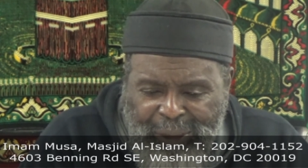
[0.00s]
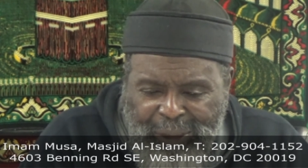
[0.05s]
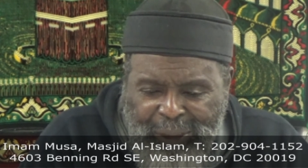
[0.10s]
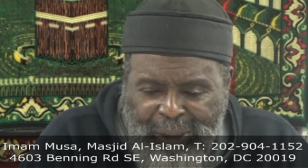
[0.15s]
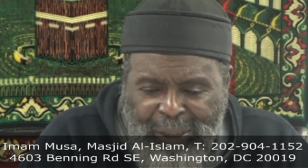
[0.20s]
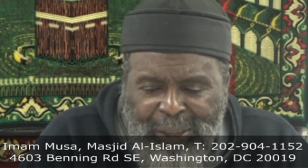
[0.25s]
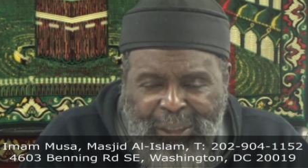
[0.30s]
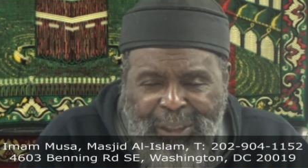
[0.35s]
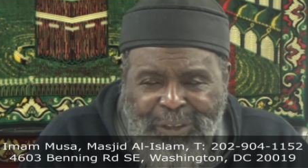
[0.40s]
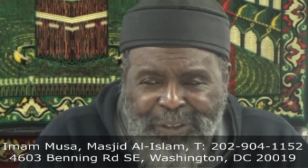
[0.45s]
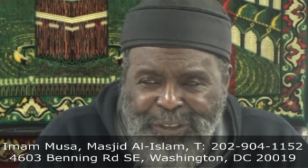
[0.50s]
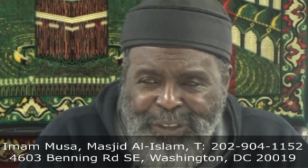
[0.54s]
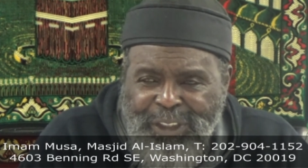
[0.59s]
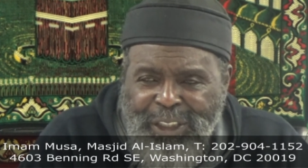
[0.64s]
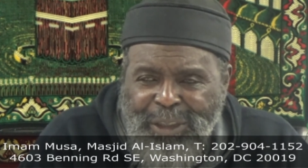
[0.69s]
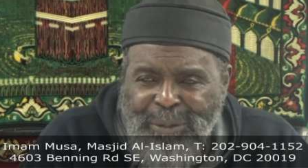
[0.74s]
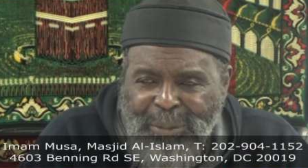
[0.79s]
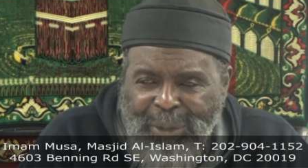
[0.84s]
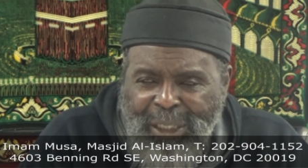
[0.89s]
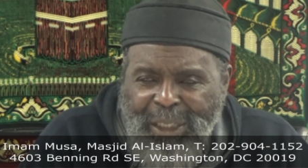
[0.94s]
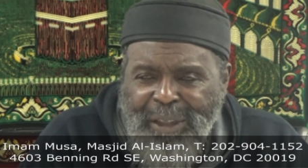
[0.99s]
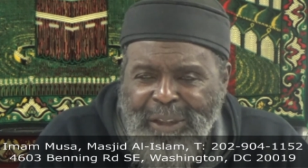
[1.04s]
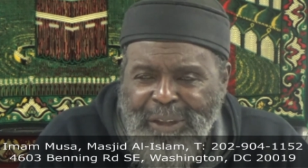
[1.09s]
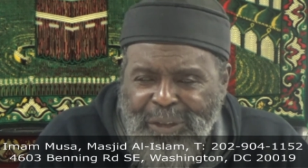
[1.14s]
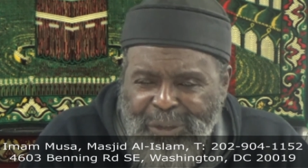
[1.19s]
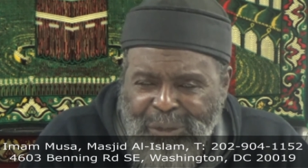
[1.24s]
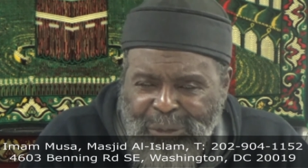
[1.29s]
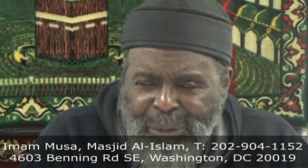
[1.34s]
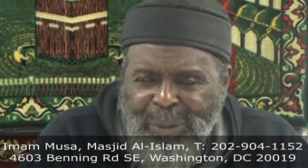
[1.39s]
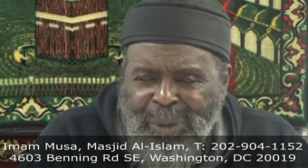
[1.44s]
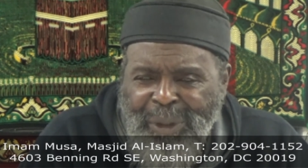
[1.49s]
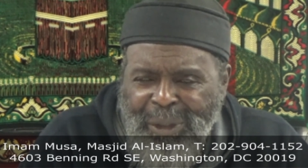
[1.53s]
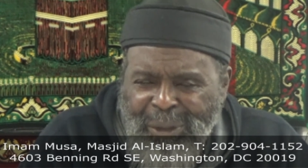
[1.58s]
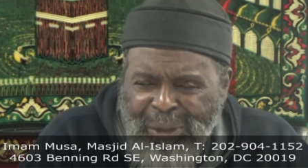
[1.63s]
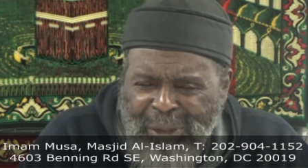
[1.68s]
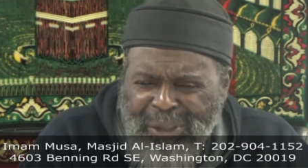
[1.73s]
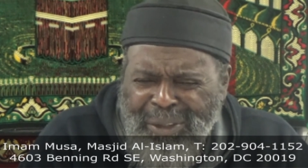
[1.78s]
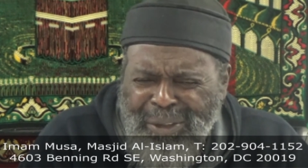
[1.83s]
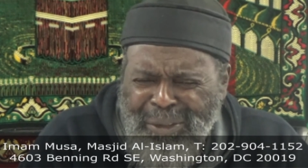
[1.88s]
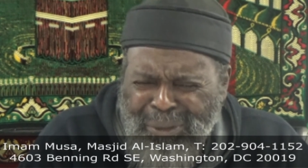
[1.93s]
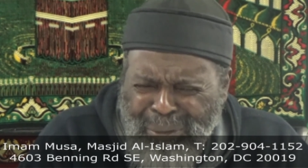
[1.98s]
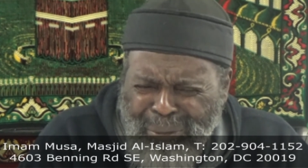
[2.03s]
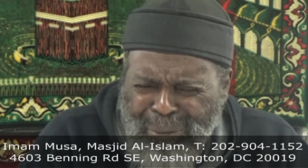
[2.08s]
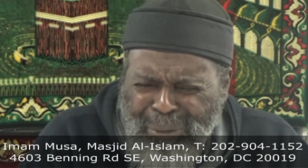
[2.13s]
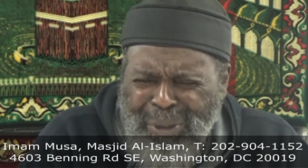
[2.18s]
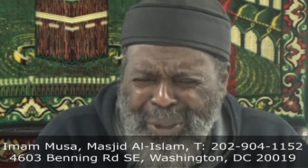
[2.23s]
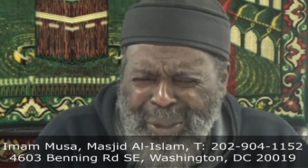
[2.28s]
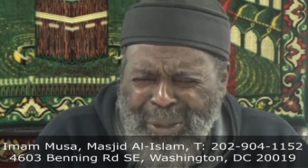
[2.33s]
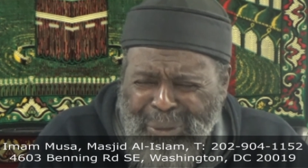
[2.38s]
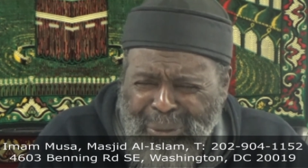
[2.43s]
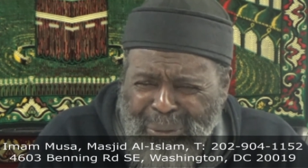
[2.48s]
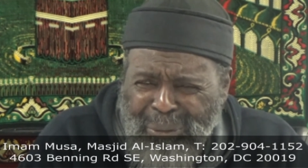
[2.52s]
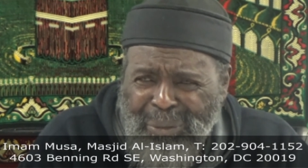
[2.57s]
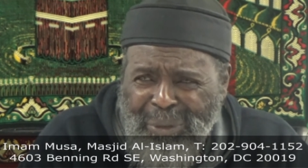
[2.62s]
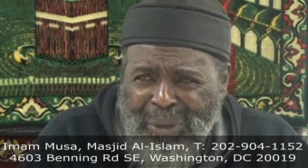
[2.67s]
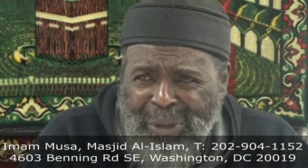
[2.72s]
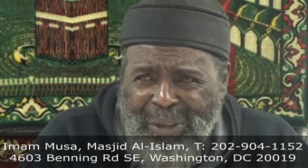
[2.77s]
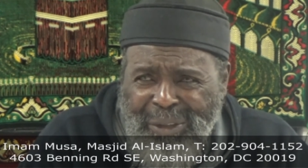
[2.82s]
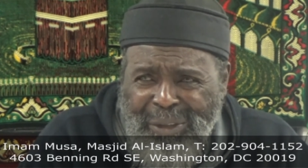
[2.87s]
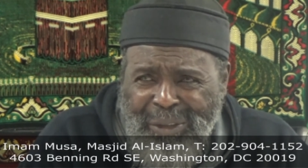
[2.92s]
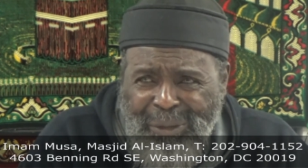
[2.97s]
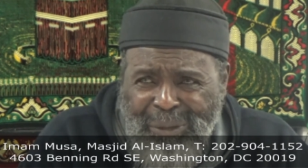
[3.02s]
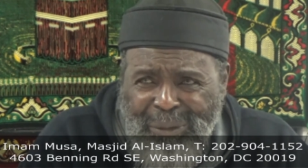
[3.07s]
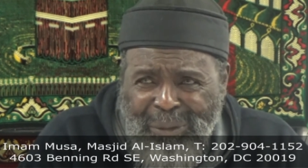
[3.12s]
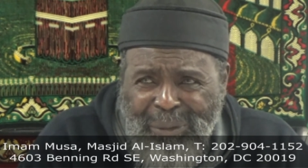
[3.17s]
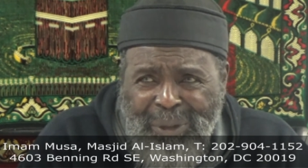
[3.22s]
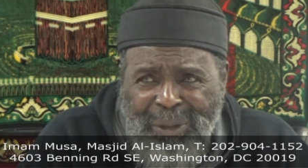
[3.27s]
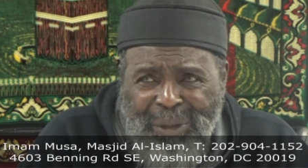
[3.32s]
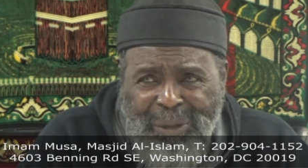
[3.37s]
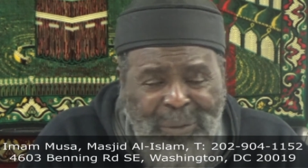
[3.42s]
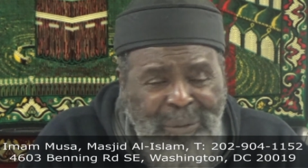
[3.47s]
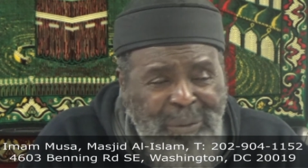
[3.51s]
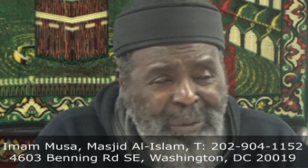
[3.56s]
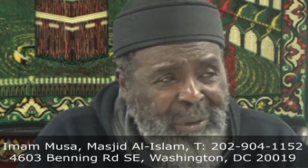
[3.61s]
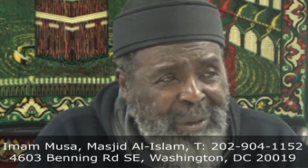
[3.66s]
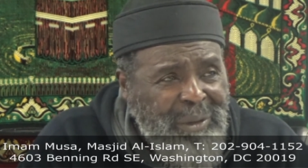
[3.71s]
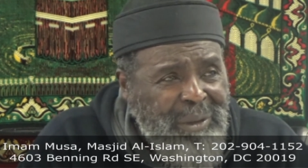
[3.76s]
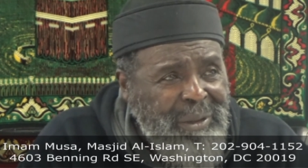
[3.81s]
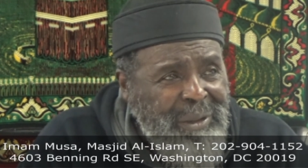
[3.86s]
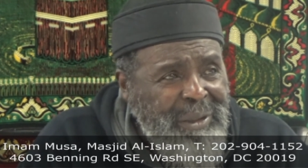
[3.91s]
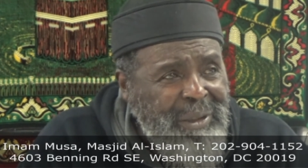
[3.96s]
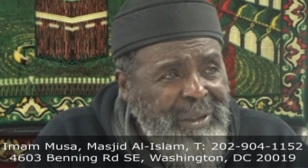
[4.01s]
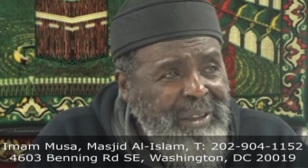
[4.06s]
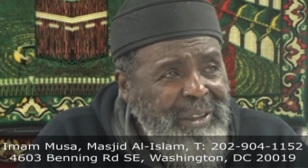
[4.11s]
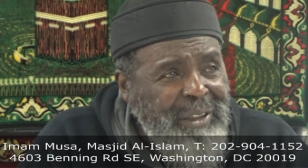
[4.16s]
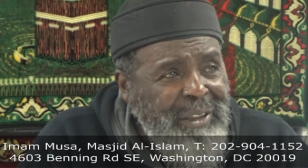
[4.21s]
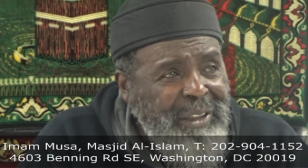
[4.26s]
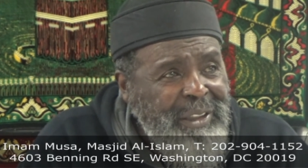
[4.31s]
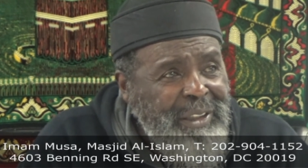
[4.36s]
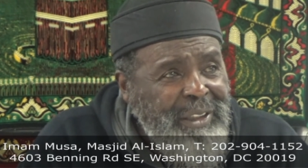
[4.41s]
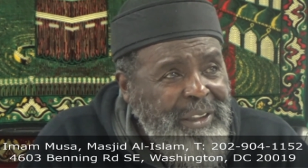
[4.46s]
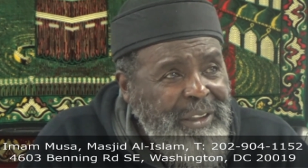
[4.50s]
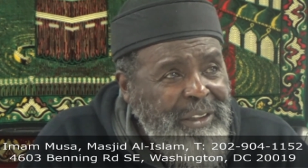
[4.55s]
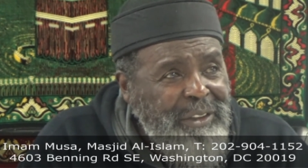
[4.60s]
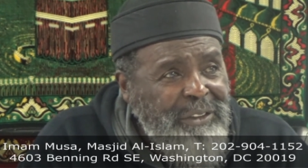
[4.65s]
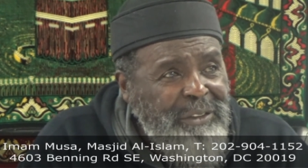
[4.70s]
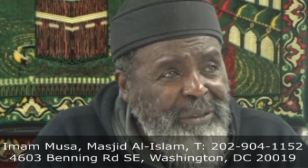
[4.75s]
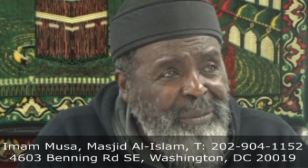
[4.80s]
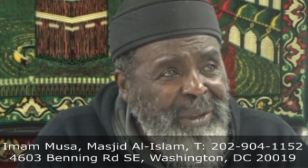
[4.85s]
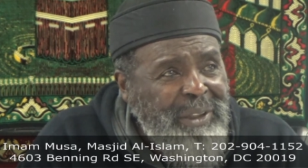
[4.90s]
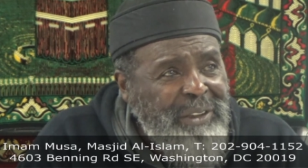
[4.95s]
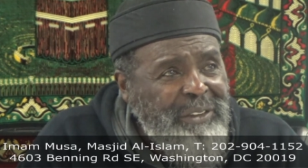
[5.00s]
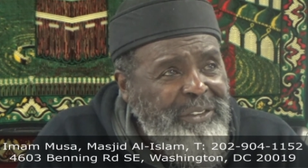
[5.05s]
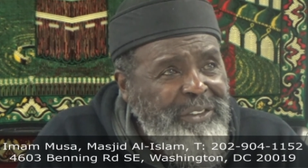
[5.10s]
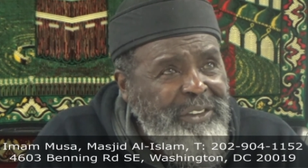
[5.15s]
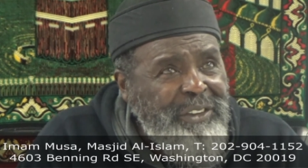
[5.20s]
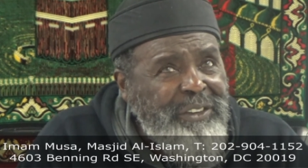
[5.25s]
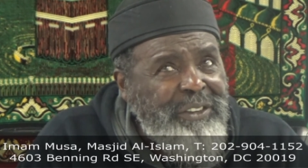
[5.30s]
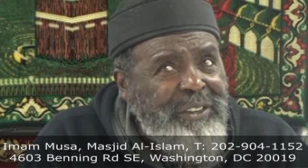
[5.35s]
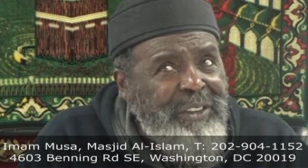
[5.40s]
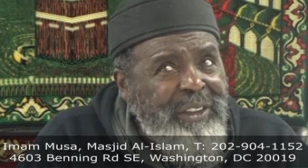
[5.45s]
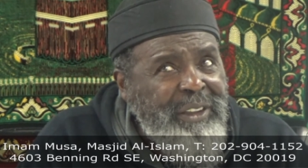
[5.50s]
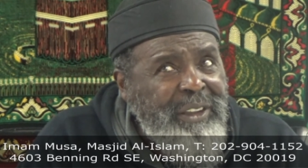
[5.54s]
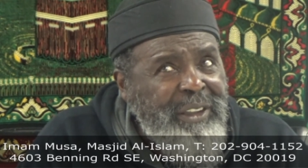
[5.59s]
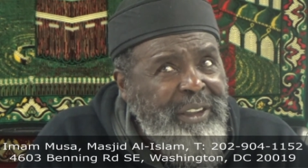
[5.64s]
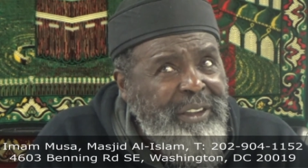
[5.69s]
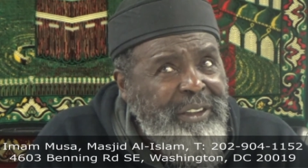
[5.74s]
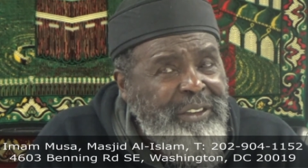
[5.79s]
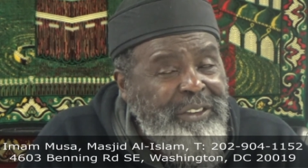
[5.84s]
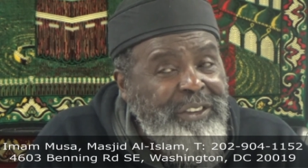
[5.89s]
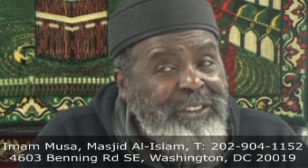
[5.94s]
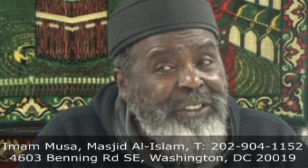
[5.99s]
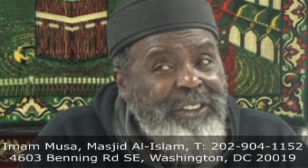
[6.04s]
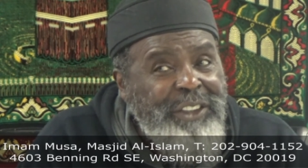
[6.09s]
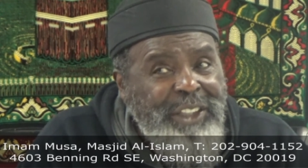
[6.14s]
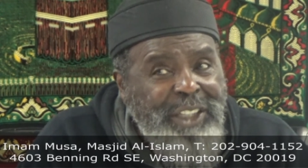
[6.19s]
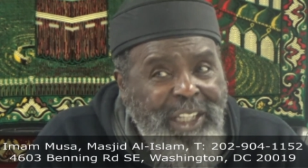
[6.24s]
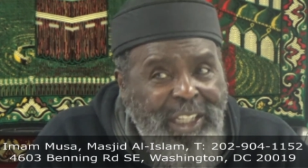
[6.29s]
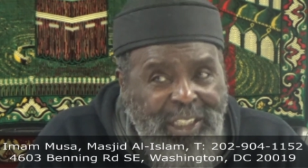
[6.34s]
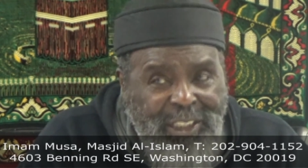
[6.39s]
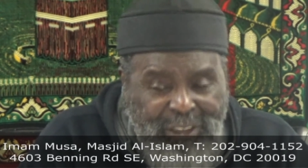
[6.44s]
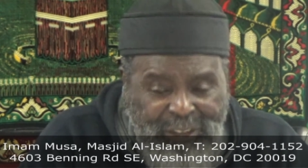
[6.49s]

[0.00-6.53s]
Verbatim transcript: And it seemed like a toy, a Toyota, Toyota. This was about 68, 69.